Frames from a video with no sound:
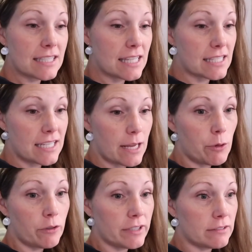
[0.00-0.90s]
This day
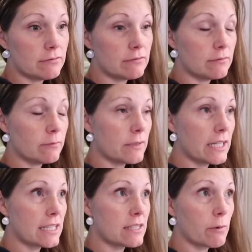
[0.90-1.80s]
moving.
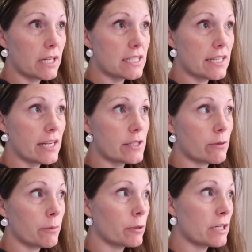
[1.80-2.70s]
It's Wednesday, so
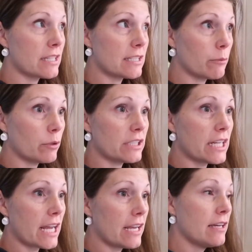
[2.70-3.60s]
I'm going to the temple
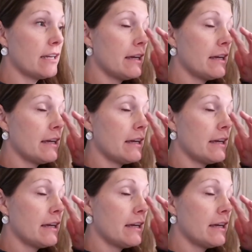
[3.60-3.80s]
today.